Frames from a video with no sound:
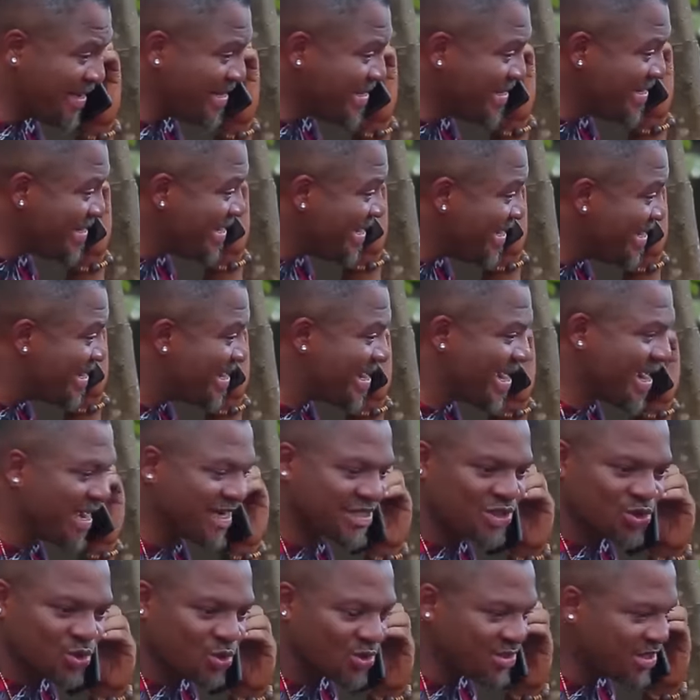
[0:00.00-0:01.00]
I need
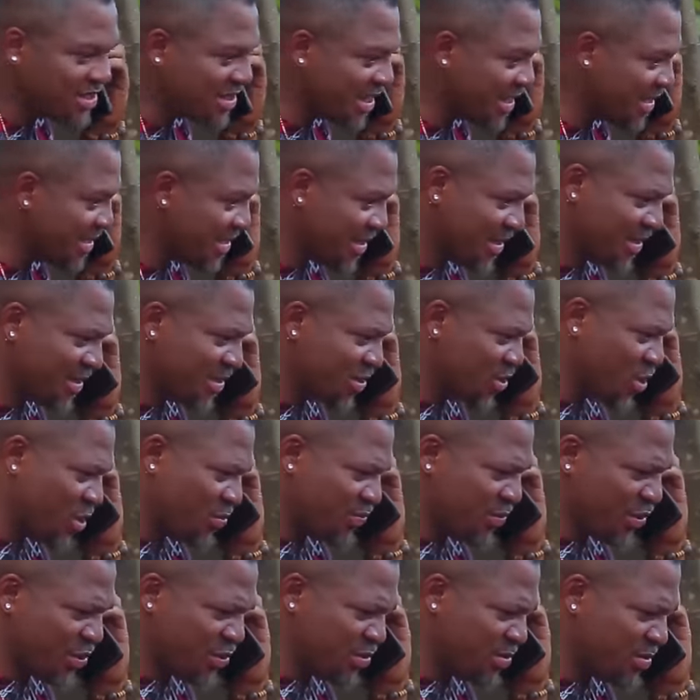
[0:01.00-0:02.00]
cash urgently,
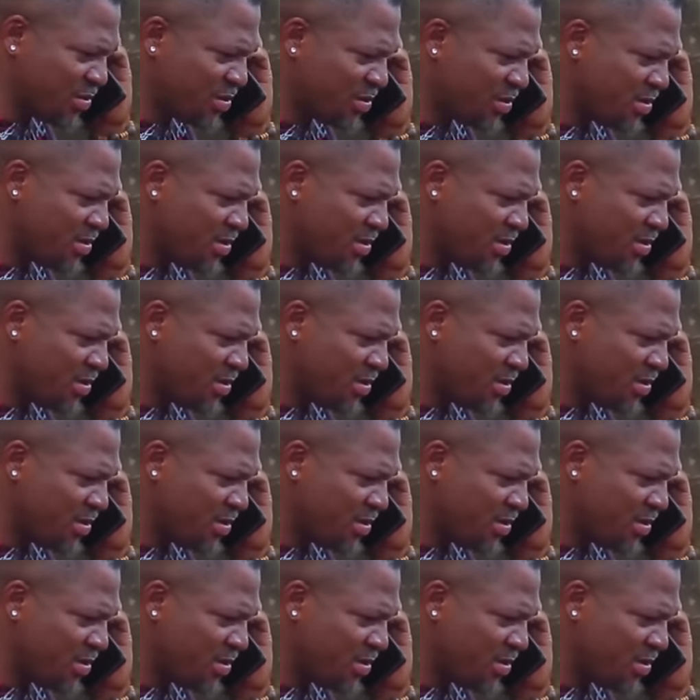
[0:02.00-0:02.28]
Scorpion.